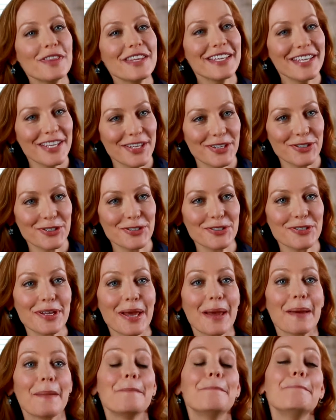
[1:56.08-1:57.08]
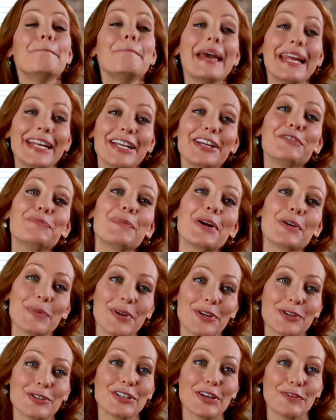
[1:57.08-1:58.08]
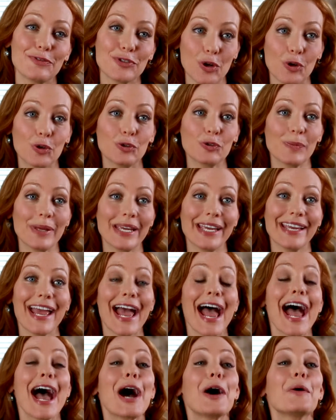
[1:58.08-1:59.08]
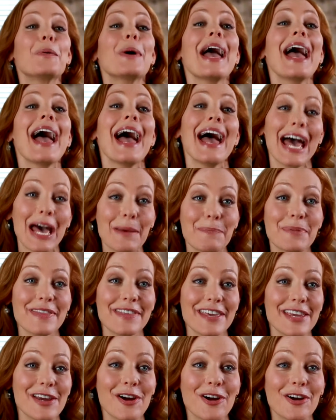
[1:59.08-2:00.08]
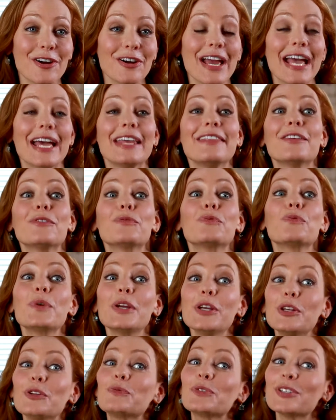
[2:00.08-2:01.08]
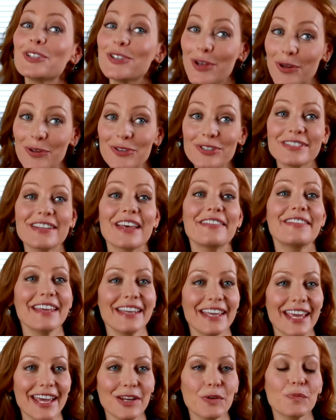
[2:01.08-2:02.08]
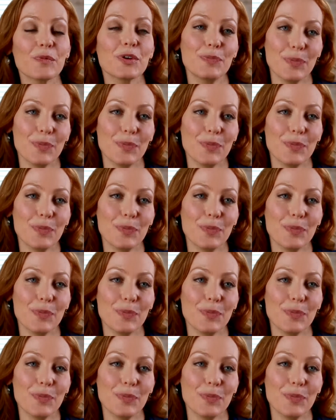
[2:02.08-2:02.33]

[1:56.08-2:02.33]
the years, many of my readers have told me how happy they are and the real results that they get with